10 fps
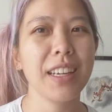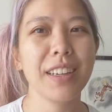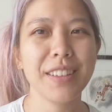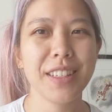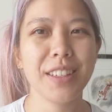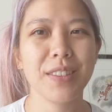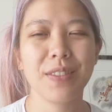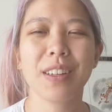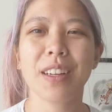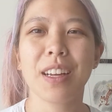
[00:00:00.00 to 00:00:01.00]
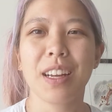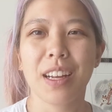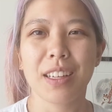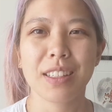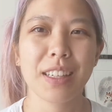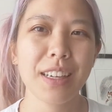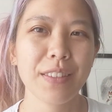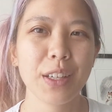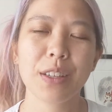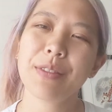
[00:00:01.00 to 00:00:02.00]
YouTube. Today I'm
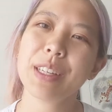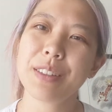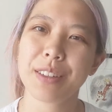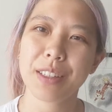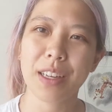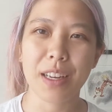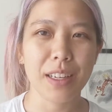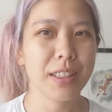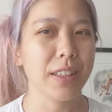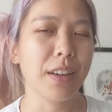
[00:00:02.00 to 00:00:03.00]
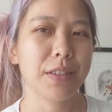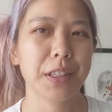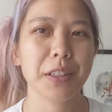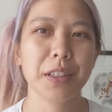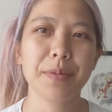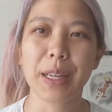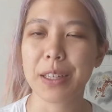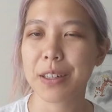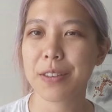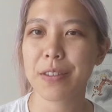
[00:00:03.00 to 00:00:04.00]
going to be doing a soft girl
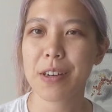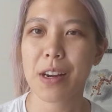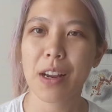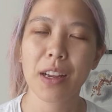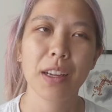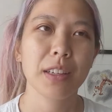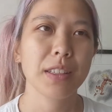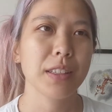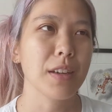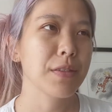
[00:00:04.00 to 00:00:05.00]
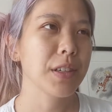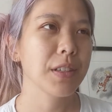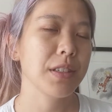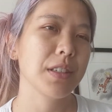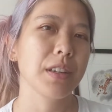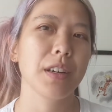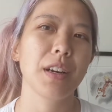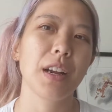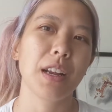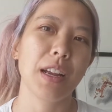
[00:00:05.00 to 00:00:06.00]
makeover. Soft girls are
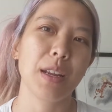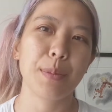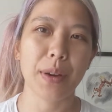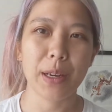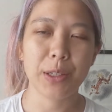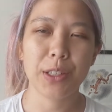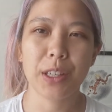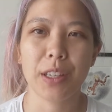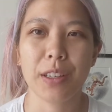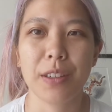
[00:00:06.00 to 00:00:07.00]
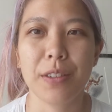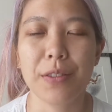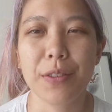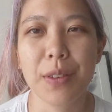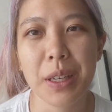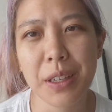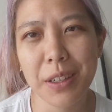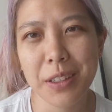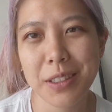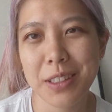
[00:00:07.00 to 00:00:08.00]
a branch of
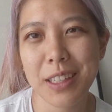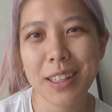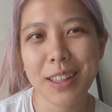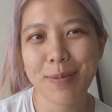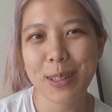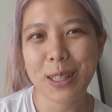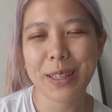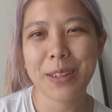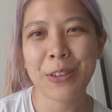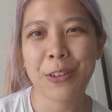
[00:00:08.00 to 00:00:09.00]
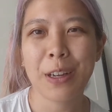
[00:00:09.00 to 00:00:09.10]
e-girls, I believe.